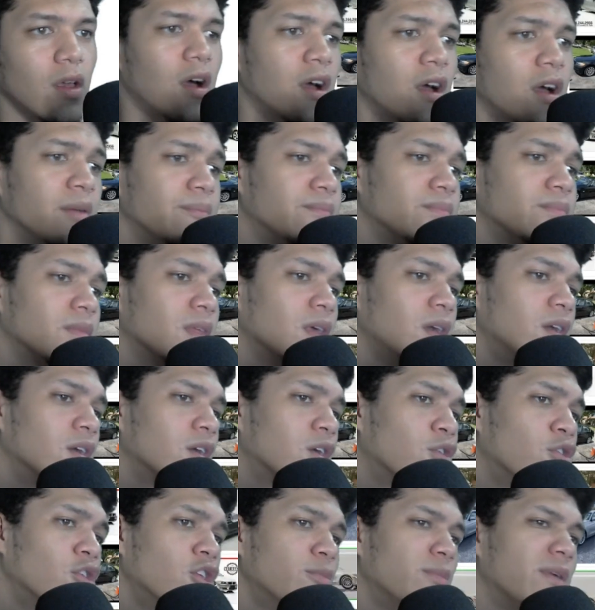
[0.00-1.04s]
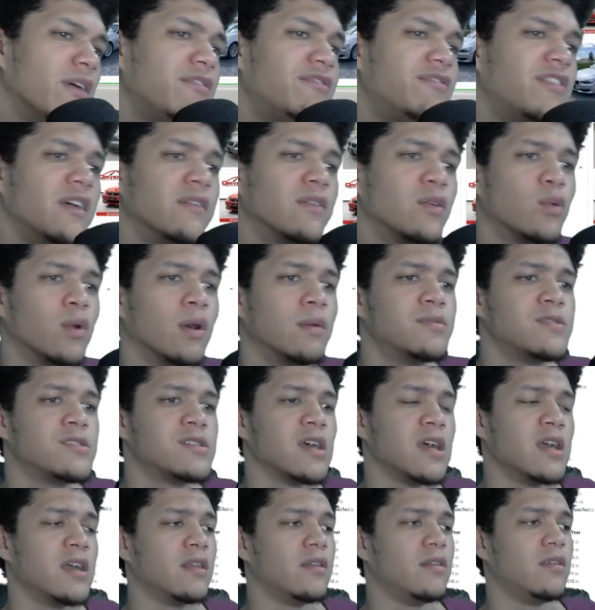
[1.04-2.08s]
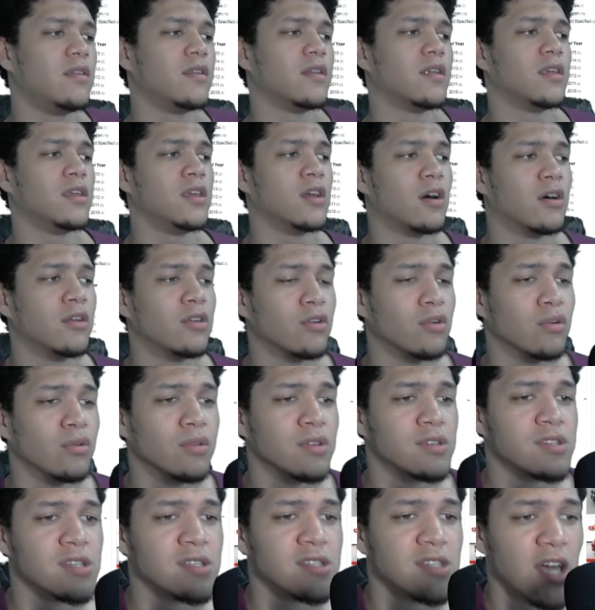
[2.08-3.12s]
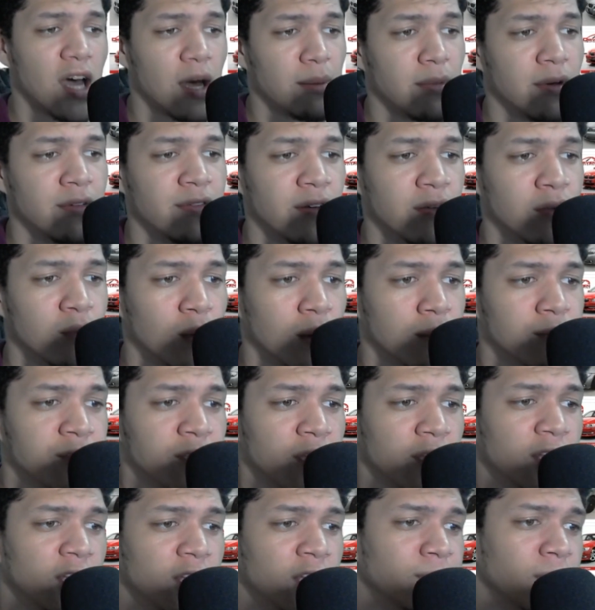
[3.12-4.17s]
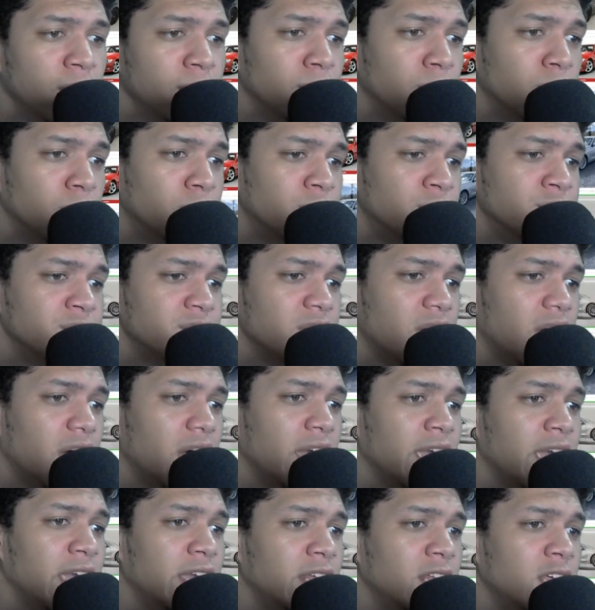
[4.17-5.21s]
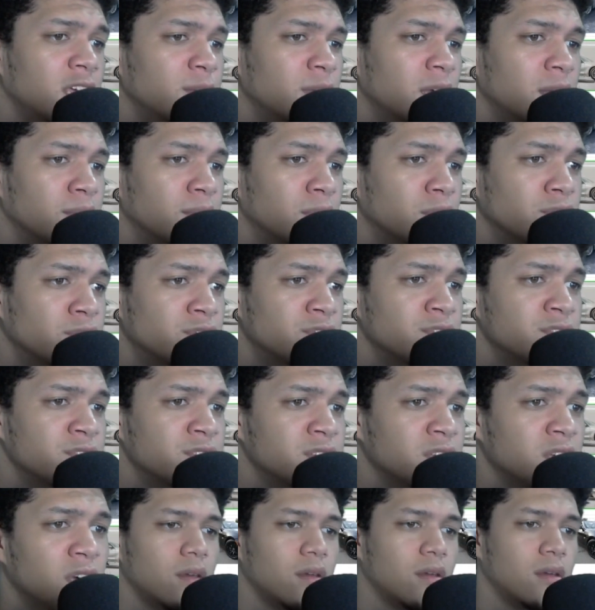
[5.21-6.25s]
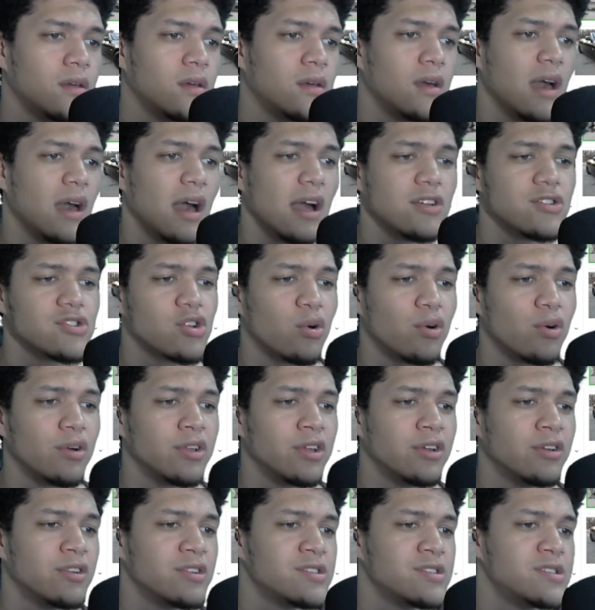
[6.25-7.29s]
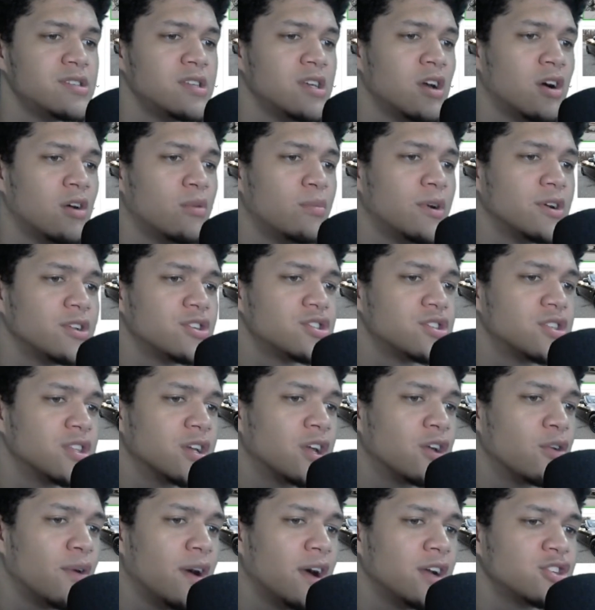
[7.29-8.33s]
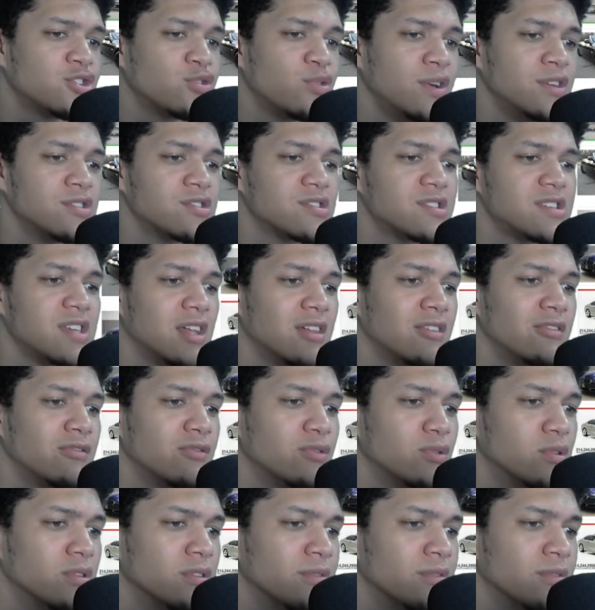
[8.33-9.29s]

All right, going to my favorite website. Y'all know this is not my favorite website, eBay Motors. I hate eBay Motors. I just go in here to see how much the Garage Queens are selling for.